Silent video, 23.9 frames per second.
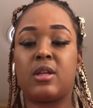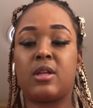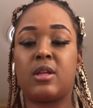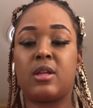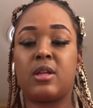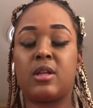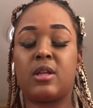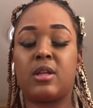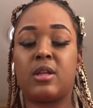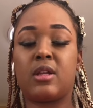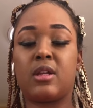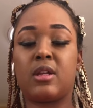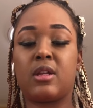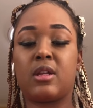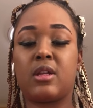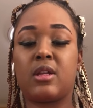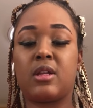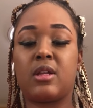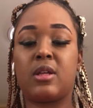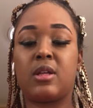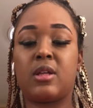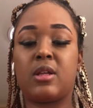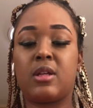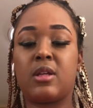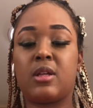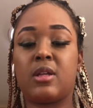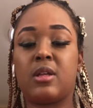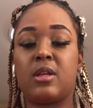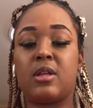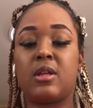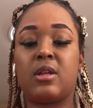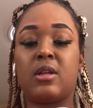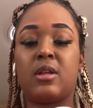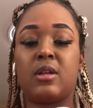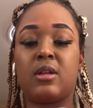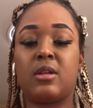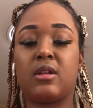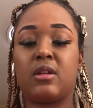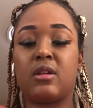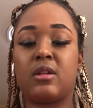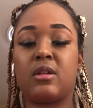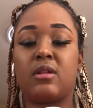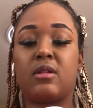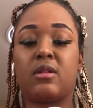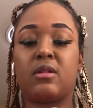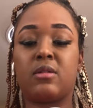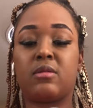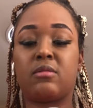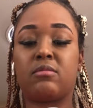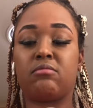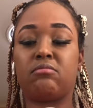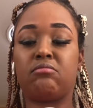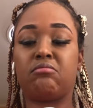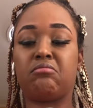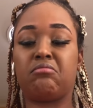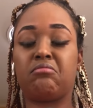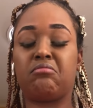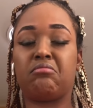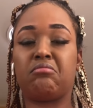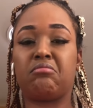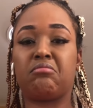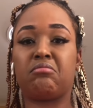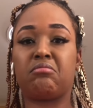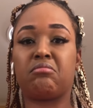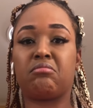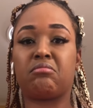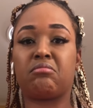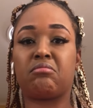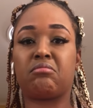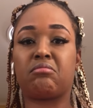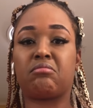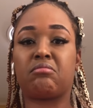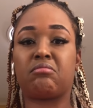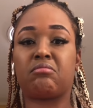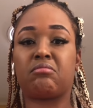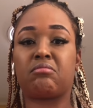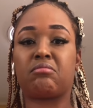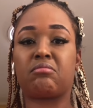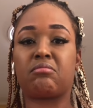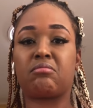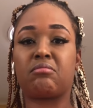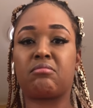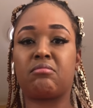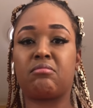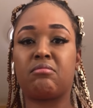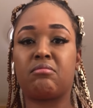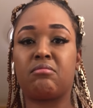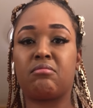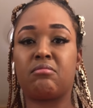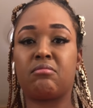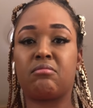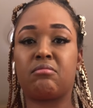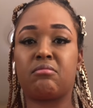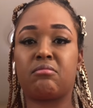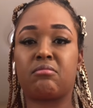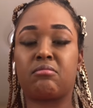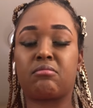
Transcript: [no speech]